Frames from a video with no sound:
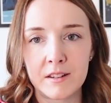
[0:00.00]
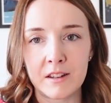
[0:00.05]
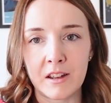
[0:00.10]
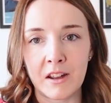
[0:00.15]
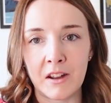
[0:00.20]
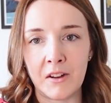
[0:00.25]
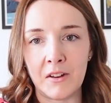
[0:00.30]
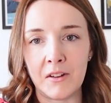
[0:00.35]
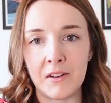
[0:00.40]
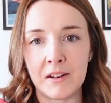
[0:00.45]

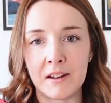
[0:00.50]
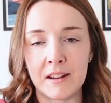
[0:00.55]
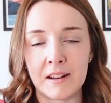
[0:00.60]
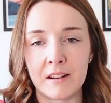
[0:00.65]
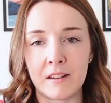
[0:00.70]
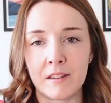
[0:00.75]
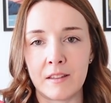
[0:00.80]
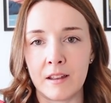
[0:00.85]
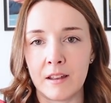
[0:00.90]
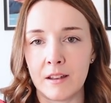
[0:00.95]
tone and
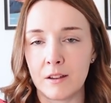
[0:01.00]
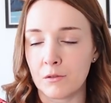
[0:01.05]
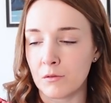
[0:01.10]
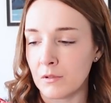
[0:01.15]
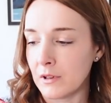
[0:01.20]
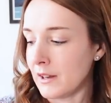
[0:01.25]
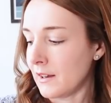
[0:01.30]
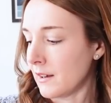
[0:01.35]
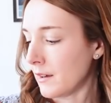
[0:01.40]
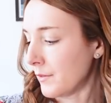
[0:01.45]
I think it's
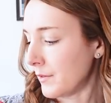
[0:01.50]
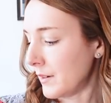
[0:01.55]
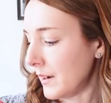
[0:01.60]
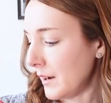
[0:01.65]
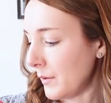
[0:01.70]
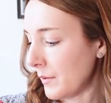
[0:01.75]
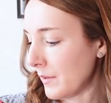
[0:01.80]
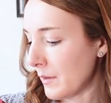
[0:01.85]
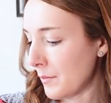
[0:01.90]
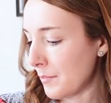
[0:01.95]
really
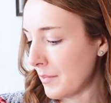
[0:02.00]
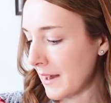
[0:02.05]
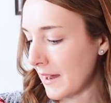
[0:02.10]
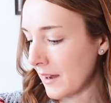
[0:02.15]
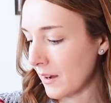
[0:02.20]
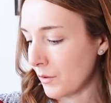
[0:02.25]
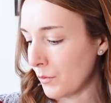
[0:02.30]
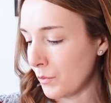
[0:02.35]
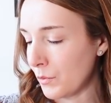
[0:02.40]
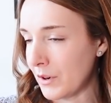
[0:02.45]
lovely with the black
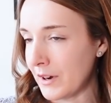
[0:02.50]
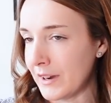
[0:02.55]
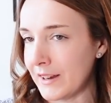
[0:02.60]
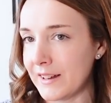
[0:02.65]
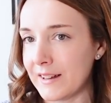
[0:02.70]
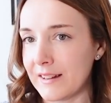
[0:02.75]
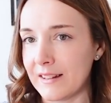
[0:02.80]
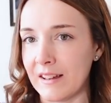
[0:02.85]
and white.